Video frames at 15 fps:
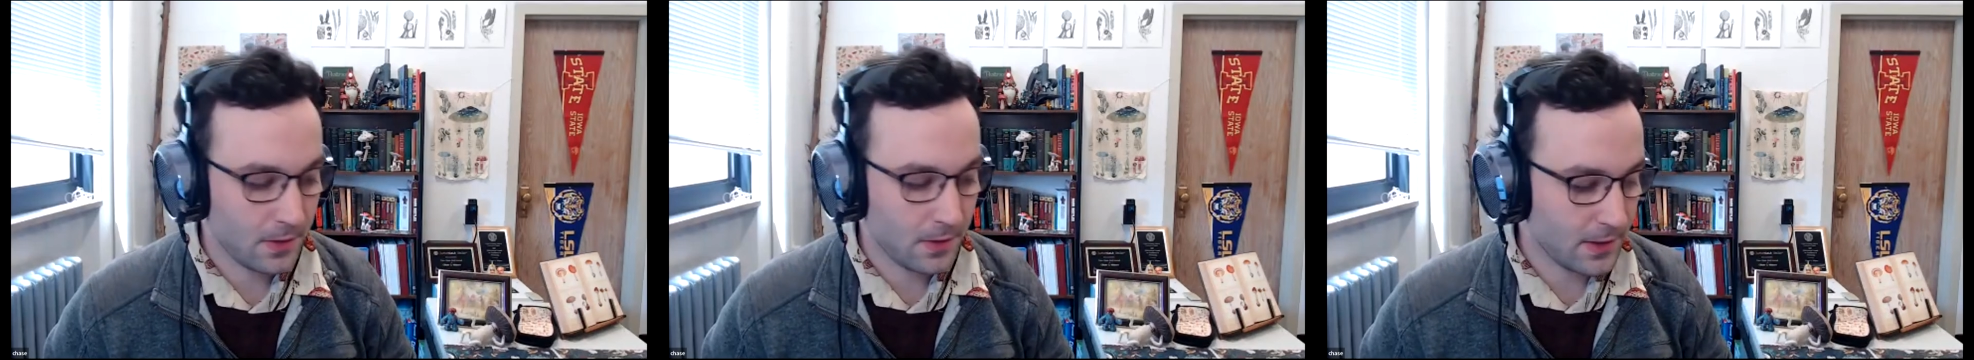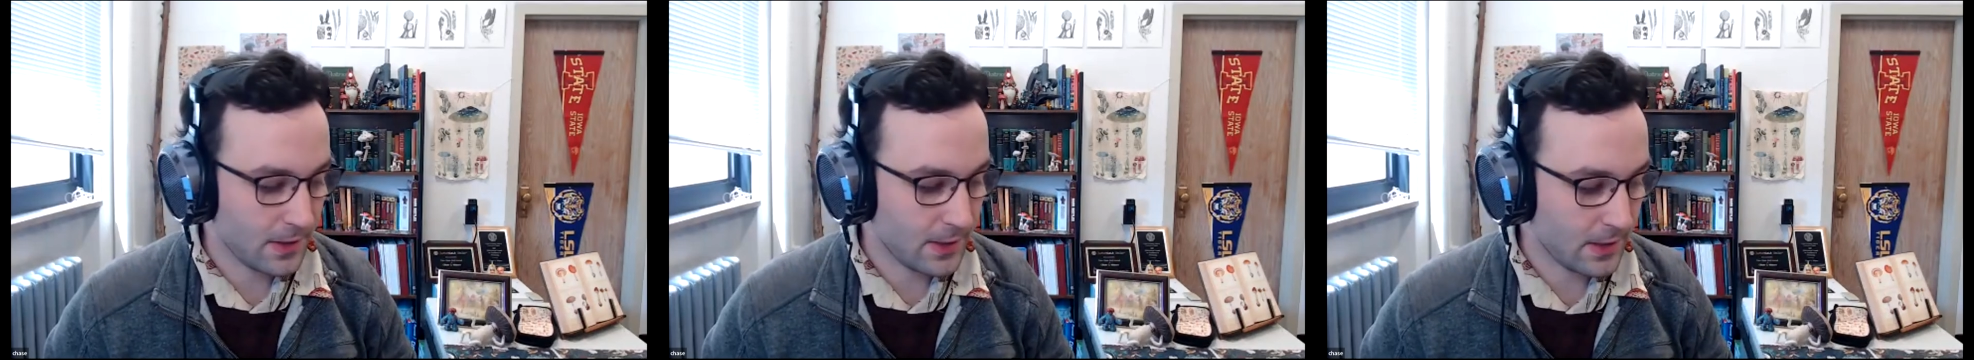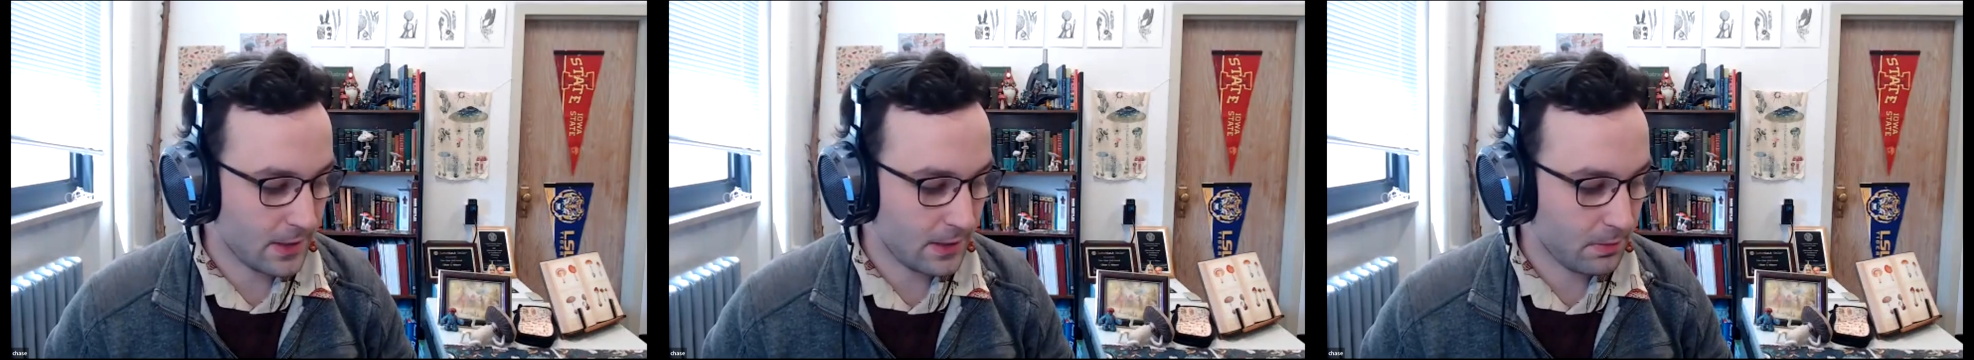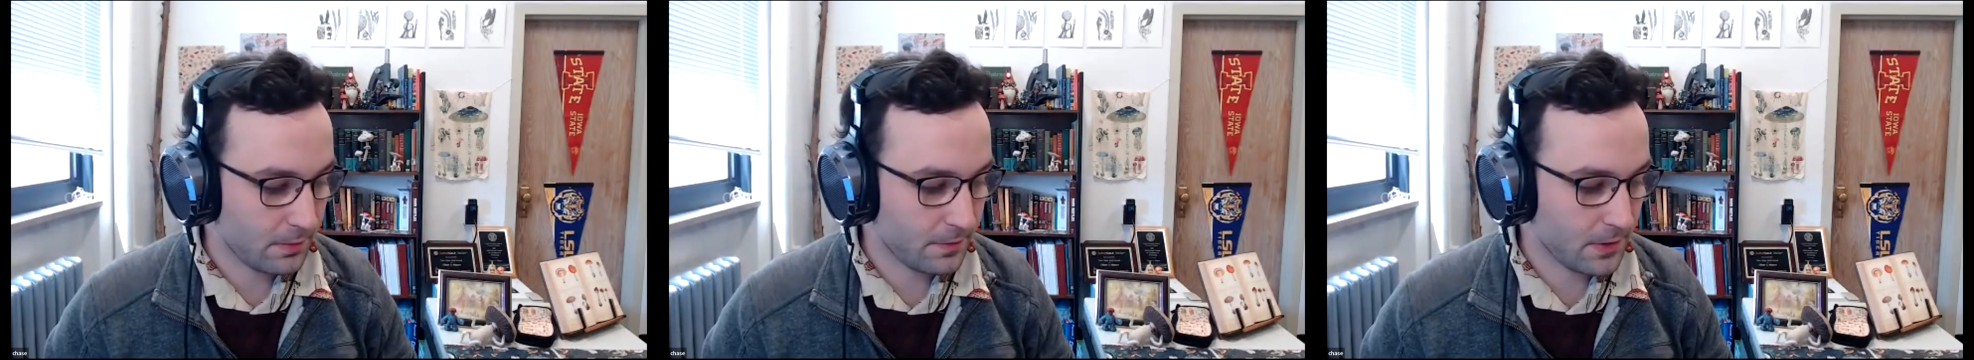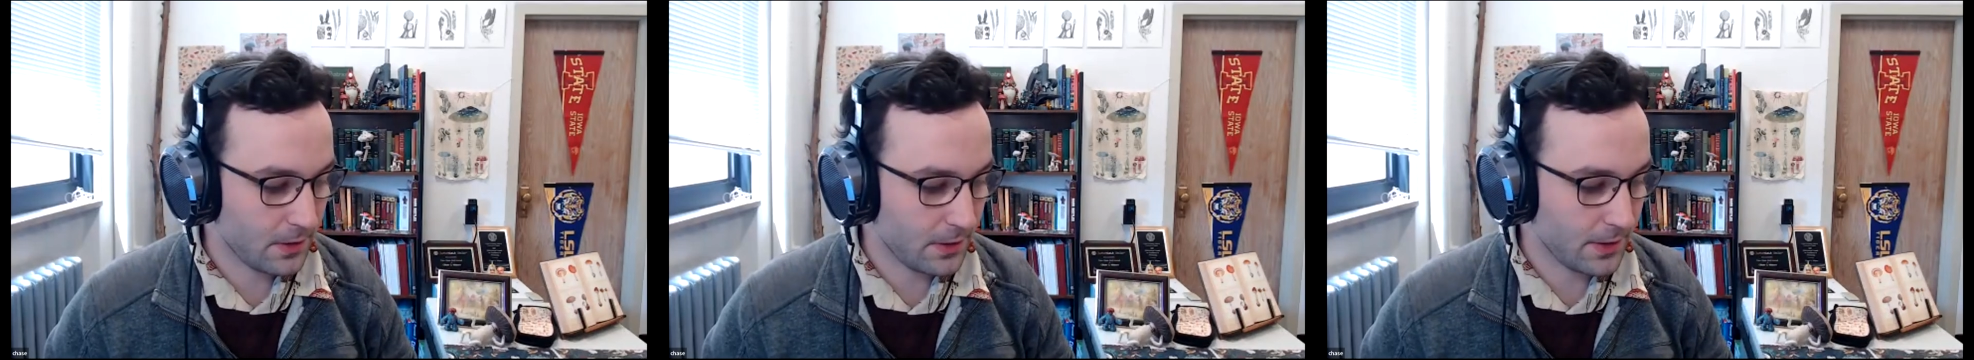And, and I
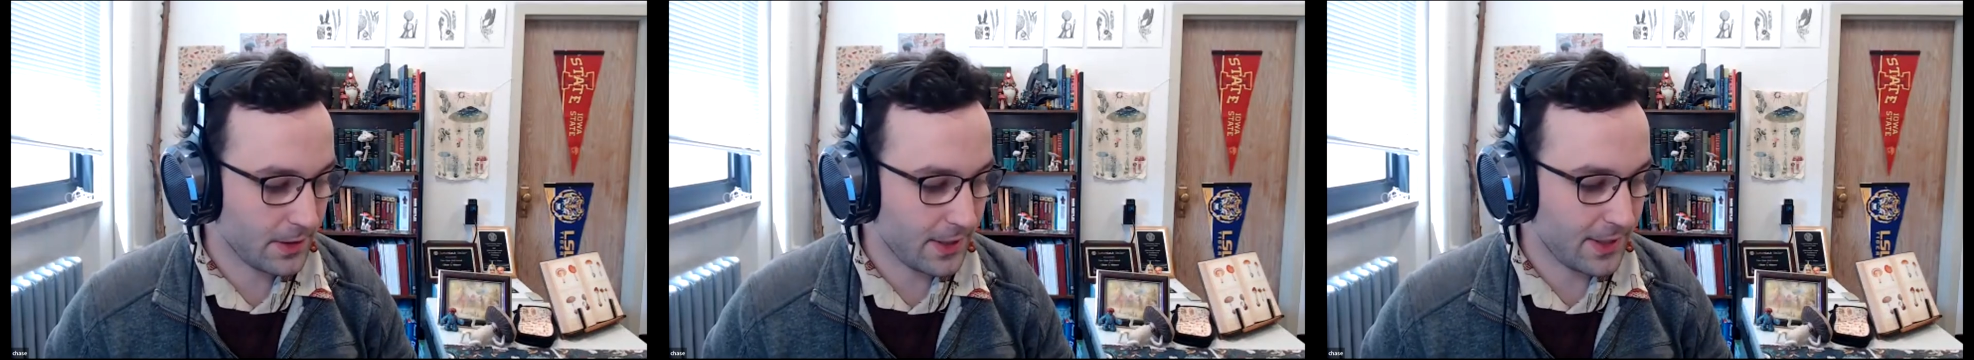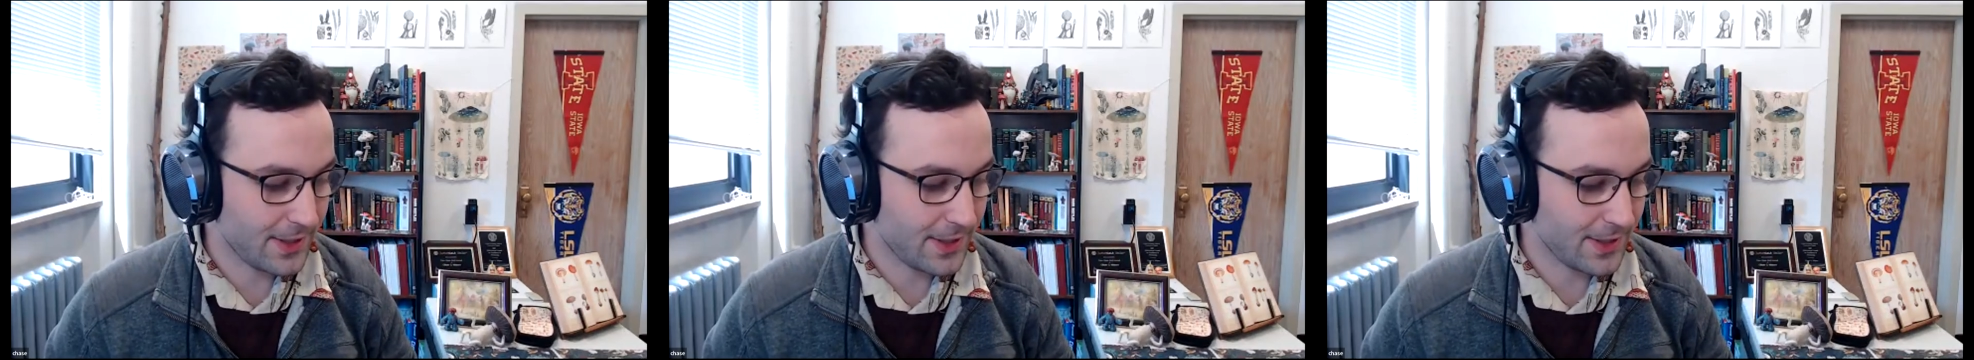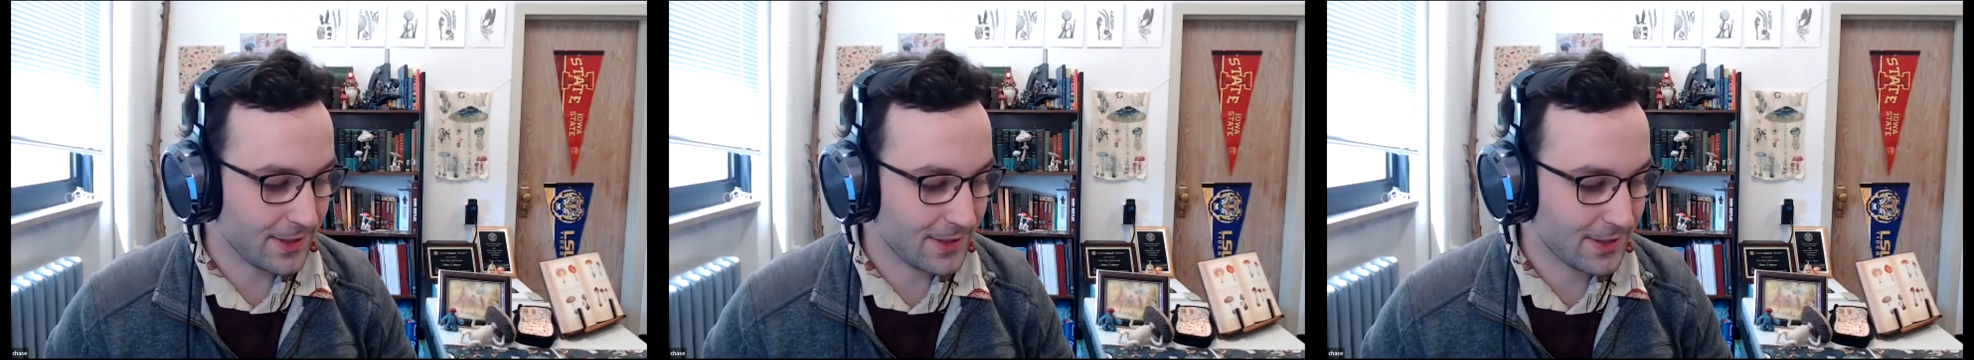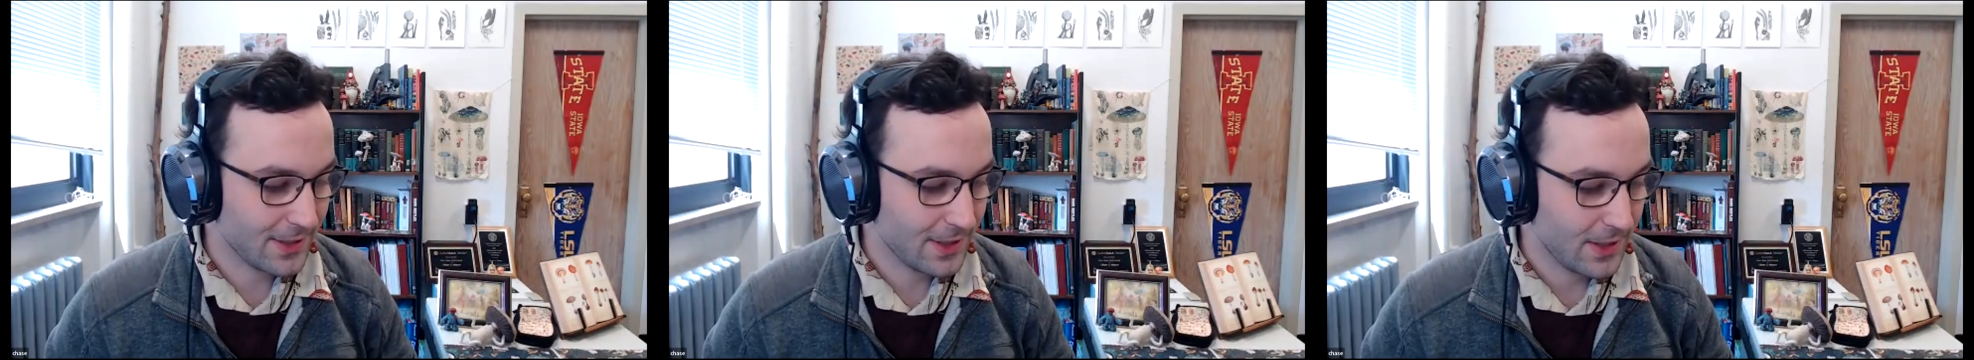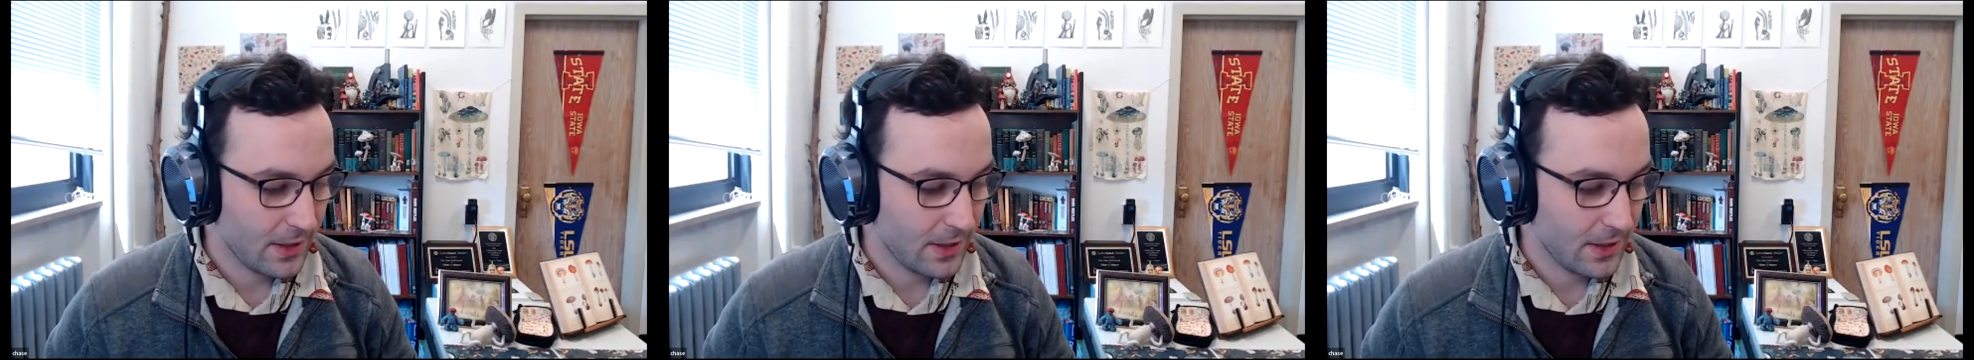prefer to look at